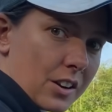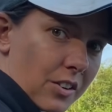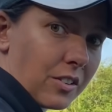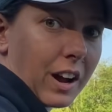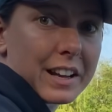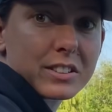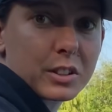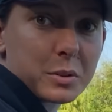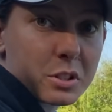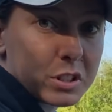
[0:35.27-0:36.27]
Right,
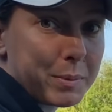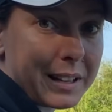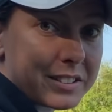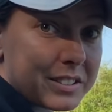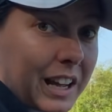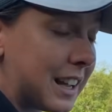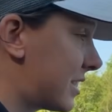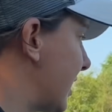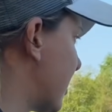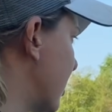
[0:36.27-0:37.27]
so we're just about to start a
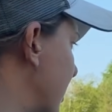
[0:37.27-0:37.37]
session